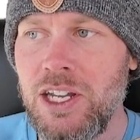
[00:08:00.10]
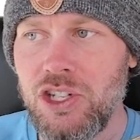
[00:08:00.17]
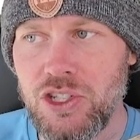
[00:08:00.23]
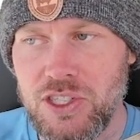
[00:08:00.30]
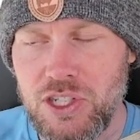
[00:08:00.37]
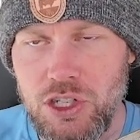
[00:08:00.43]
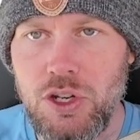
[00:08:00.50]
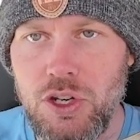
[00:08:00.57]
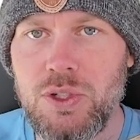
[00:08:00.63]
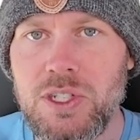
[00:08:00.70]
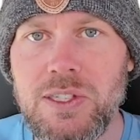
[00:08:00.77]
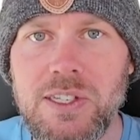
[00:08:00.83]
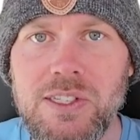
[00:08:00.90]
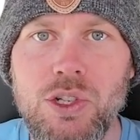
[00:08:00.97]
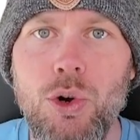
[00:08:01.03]
just new to
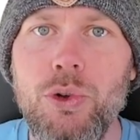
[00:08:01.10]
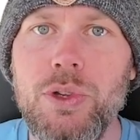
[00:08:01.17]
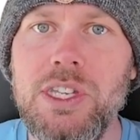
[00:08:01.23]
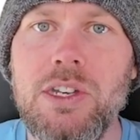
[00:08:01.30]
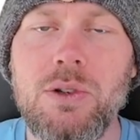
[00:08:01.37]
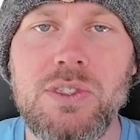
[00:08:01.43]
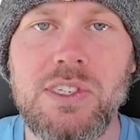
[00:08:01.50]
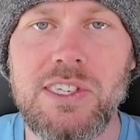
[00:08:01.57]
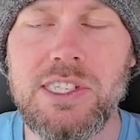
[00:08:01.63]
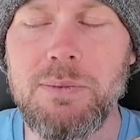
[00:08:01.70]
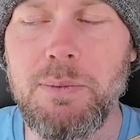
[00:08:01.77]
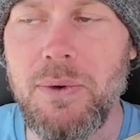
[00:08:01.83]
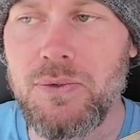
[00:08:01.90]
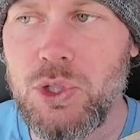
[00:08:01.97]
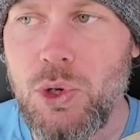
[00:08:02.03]
this whole
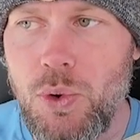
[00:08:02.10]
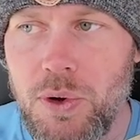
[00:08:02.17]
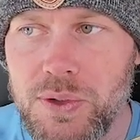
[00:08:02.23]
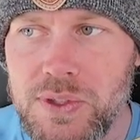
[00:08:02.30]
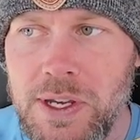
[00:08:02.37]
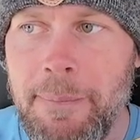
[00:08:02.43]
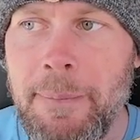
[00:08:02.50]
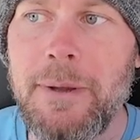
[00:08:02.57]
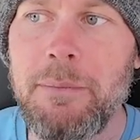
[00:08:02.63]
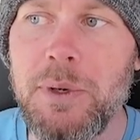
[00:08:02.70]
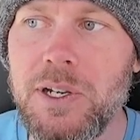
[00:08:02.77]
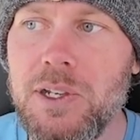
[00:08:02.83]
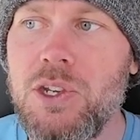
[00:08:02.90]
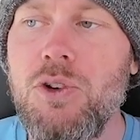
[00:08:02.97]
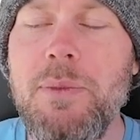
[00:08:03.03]
ecosystem of tools,
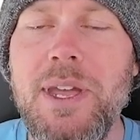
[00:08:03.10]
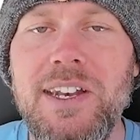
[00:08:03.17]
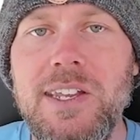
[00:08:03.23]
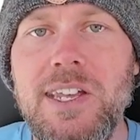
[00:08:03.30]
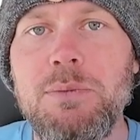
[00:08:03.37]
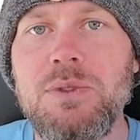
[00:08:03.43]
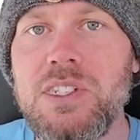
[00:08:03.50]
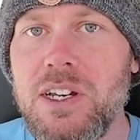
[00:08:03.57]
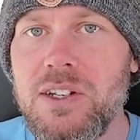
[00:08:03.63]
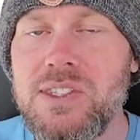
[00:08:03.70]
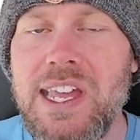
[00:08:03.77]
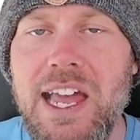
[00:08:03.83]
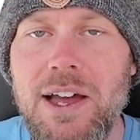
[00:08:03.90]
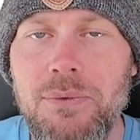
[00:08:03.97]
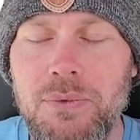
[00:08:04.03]
but kubeadm does
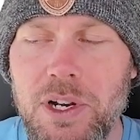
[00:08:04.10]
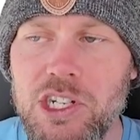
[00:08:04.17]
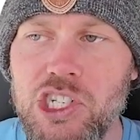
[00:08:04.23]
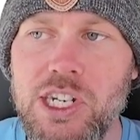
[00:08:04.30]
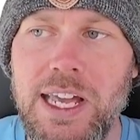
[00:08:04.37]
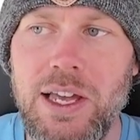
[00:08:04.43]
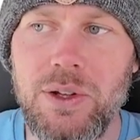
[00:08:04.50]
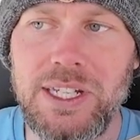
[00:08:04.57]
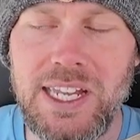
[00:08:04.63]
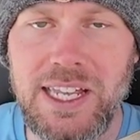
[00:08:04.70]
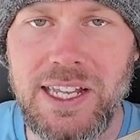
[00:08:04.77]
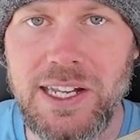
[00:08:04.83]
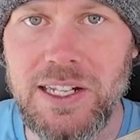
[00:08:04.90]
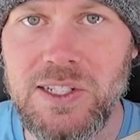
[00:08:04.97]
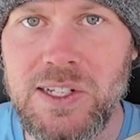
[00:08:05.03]
have functionality
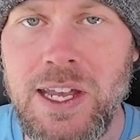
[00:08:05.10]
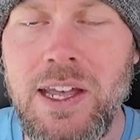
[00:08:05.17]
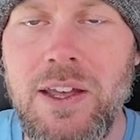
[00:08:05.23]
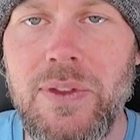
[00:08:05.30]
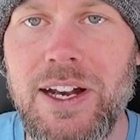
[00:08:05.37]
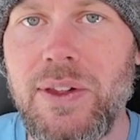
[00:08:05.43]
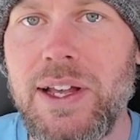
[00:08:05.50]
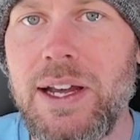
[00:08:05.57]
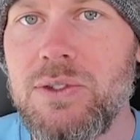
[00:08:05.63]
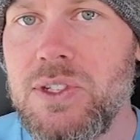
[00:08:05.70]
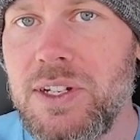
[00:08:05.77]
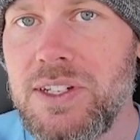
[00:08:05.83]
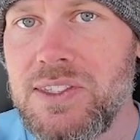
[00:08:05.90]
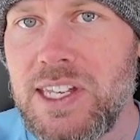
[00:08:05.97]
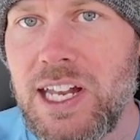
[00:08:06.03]
in it that allows you
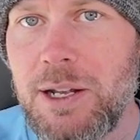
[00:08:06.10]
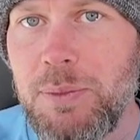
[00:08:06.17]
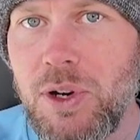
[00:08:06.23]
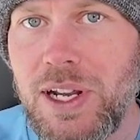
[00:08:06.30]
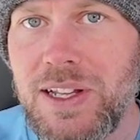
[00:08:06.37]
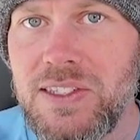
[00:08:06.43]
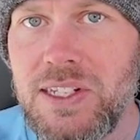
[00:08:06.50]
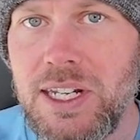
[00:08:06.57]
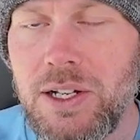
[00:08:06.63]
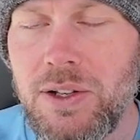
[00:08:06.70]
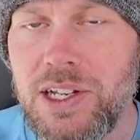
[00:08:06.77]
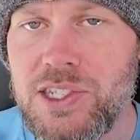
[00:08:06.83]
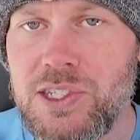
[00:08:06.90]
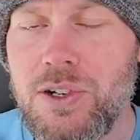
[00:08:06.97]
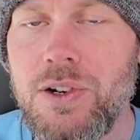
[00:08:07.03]
to set up your etcd
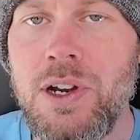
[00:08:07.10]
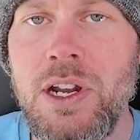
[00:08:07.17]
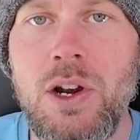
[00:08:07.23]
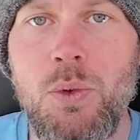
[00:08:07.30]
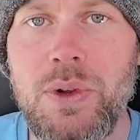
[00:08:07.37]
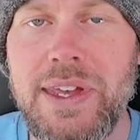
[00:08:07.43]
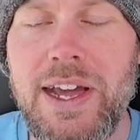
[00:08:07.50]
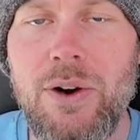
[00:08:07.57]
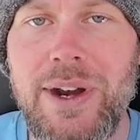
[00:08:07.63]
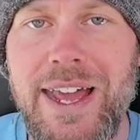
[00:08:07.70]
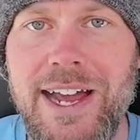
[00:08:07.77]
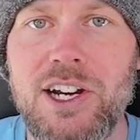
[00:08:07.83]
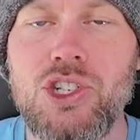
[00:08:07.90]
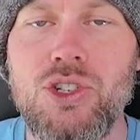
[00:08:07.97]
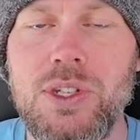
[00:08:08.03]
cluster without
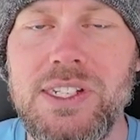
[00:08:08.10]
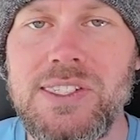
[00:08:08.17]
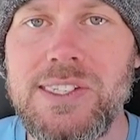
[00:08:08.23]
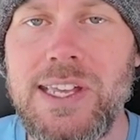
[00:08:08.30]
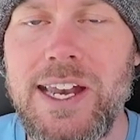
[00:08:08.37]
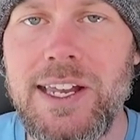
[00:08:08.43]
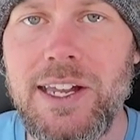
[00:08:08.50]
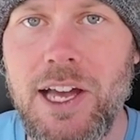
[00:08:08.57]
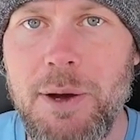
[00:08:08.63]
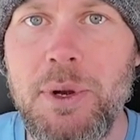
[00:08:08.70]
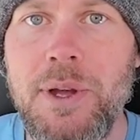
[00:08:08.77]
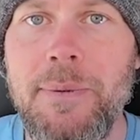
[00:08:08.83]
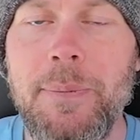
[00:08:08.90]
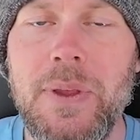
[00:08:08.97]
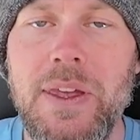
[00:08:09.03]
actually setting
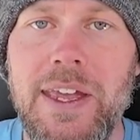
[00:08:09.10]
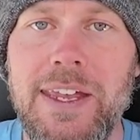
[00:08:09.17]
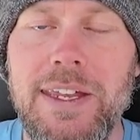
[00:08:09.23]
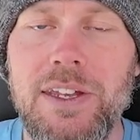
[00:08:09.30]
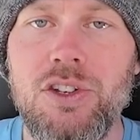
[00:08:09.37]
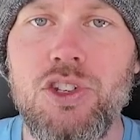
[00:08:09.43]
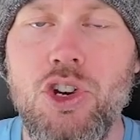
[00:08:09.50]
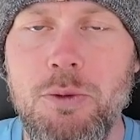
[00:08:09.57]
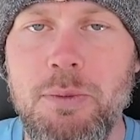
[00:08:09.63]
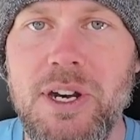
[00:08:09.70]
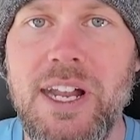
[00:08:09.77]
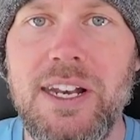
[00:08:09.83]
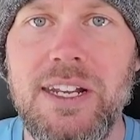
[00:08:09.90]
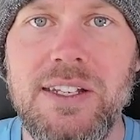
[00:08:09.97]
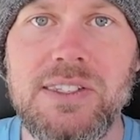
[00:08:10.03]
up a
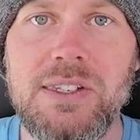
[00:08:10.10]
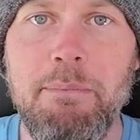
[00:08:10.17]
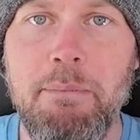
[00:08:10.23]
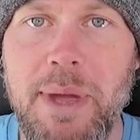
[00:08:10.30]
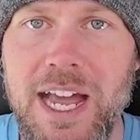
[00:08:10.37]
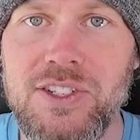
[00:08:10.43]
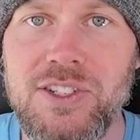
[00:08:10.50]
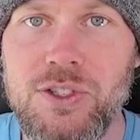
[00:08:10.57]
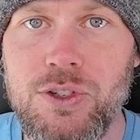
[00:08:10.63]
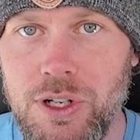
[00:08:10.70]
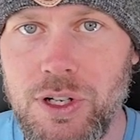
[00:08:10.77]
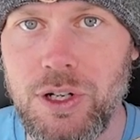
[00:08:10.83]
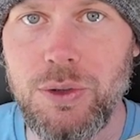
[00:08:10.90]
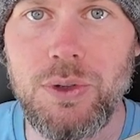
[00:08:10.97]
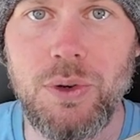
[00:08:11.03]
Kubernetes master
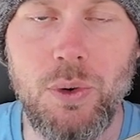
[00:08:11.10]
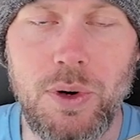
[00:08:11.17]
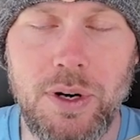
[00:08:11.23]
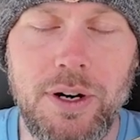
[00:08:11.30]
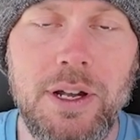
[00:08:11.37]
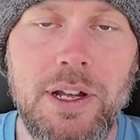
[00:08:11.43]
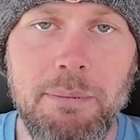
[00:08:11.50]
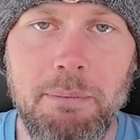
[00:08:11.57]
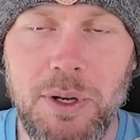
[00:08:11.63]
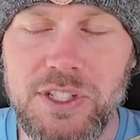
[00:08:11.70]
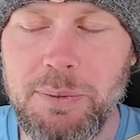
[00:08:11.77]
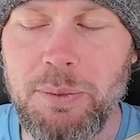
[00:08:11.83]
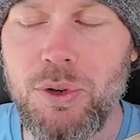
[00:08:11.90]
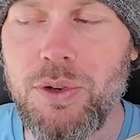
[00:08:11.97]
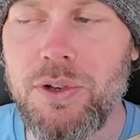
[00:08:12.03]
node or multiple